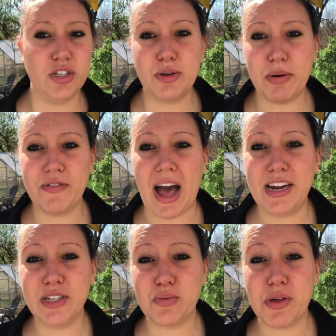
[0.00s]
to
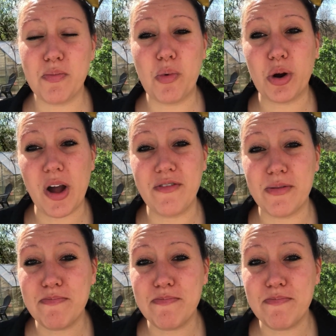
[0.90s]
provide us with more of a